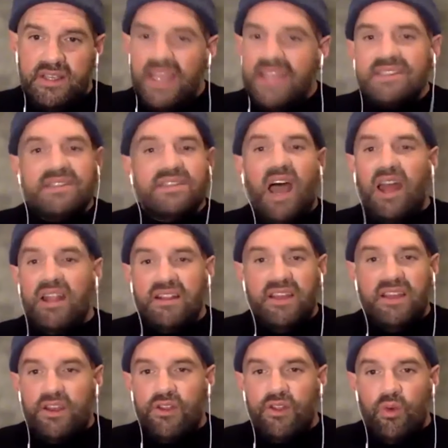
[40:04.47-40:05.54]
Yeah. It's not
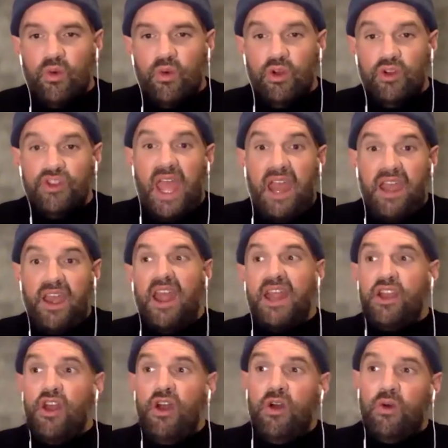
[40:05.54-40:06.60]
the end of the world. And
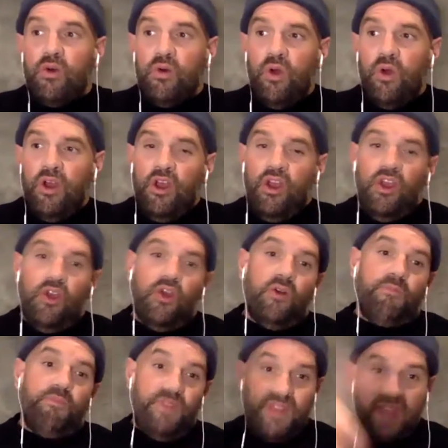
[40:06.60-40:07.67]
I know
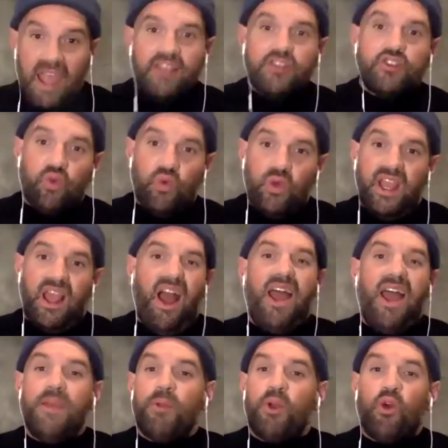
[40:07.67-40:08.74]
next week
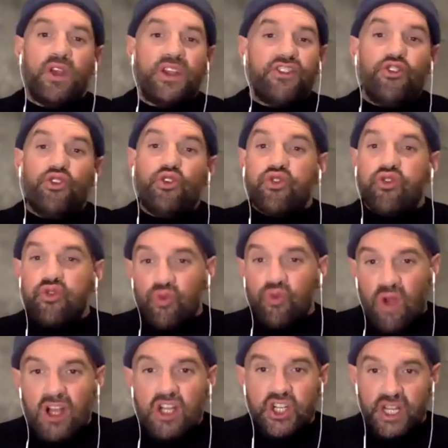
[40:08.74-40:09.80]
I am going to
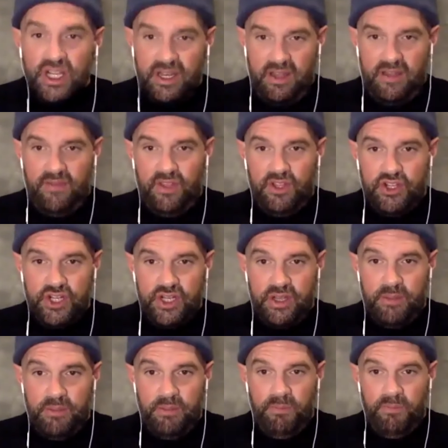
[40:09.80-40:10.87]
crush it in the
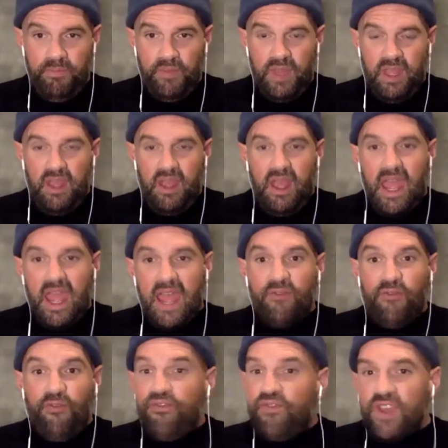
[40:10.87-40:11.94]
gym
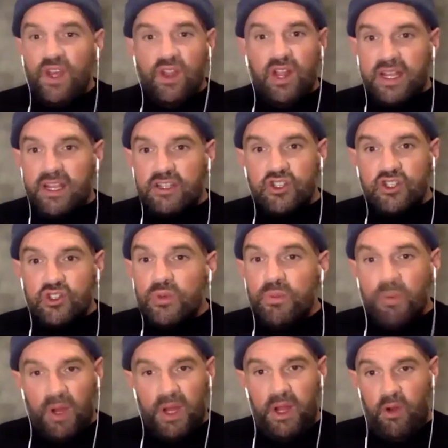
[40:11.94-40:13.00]
and feel like a
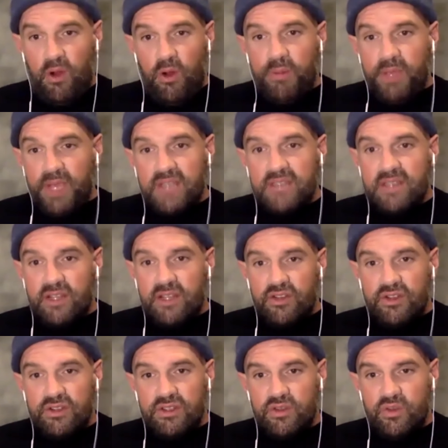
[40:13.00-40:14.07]
superhero because I
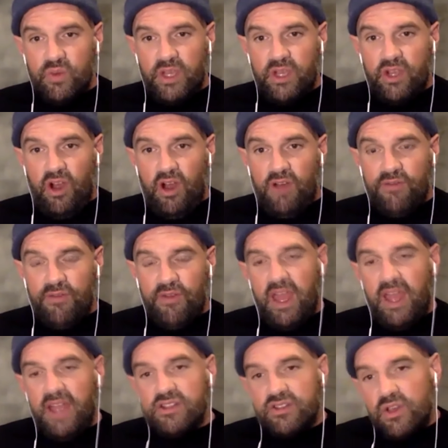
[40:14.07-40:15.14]
took this week off.
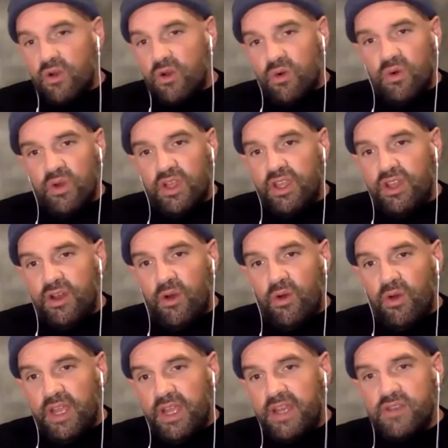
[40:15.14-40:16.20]
Mm-hmm. And so, you
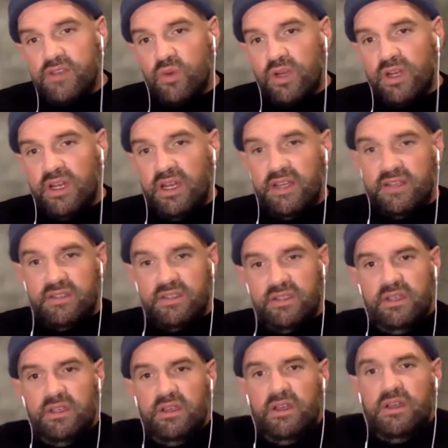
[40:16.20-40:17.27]
know, it is what it is.